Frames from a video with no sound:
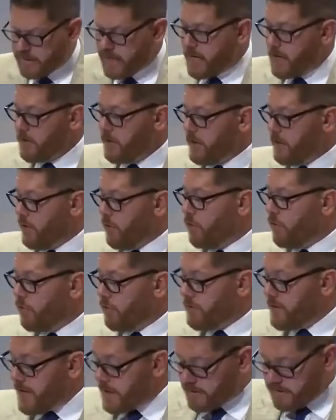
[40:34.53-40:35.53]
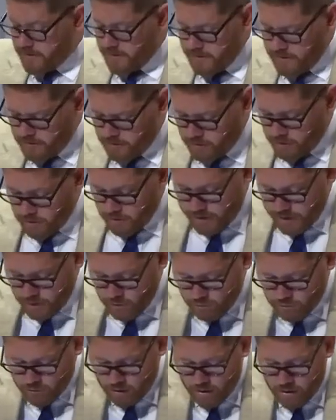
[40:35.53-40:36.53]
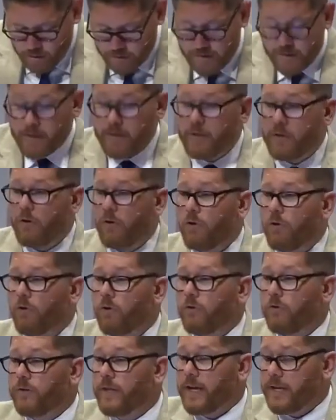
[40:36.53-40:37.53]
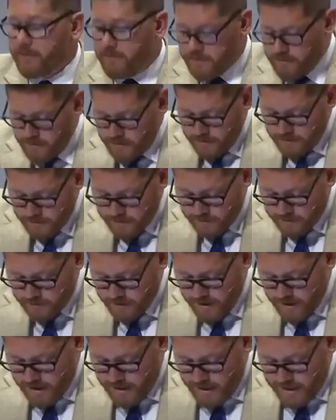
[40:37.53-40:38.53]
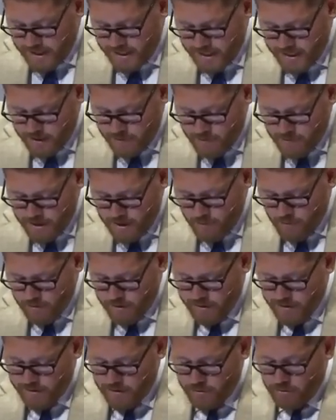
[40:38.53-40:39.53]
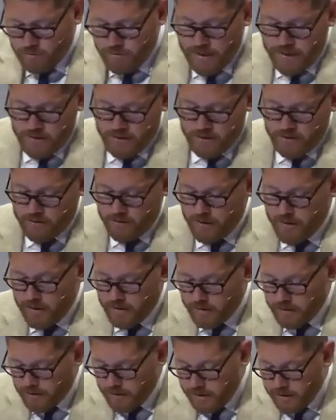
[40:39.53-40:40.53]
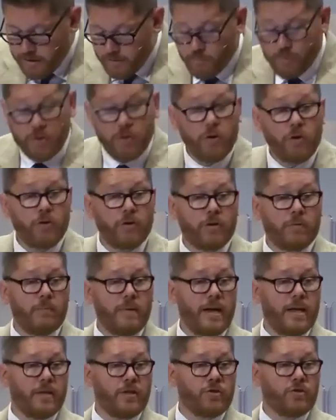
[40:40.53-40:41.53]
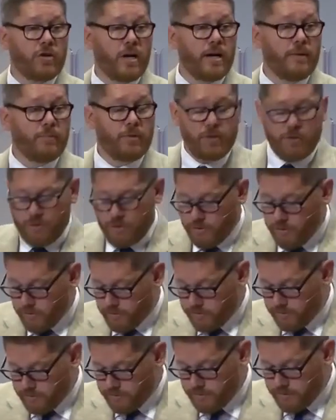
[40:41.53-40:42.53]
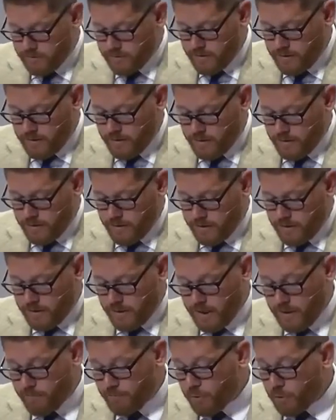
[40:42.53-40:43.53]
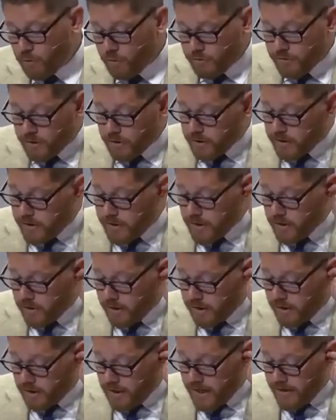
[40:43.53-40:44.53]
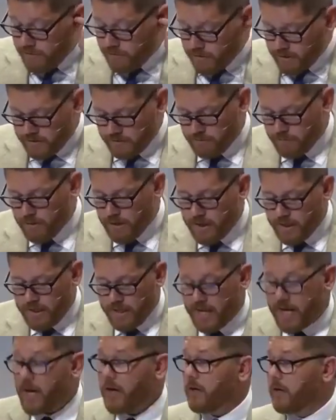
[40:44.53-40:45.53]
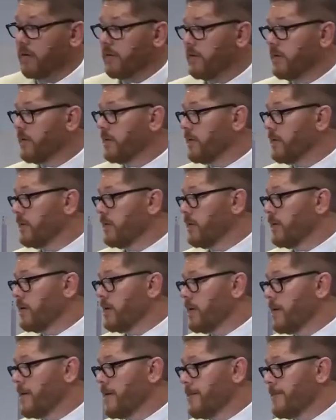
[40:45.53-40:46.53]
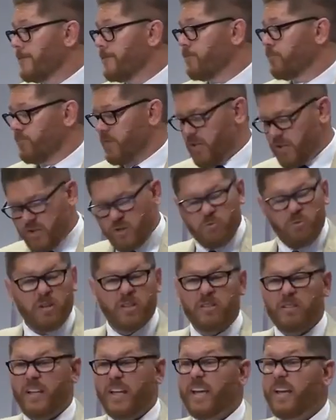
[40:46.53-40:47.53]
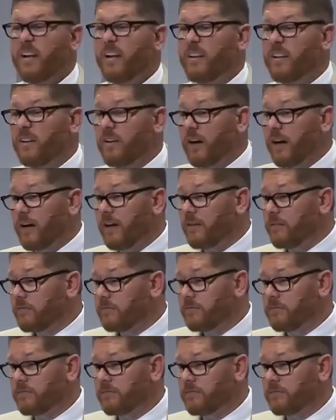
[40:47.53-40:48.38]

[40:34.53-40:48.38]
down on the hole next to this girl. He crawled in the hole next to his enemy with his great strength. He did what no other man in the tribe could do. He pulled her nearly lifeless body out. And there she was, laying on the ground,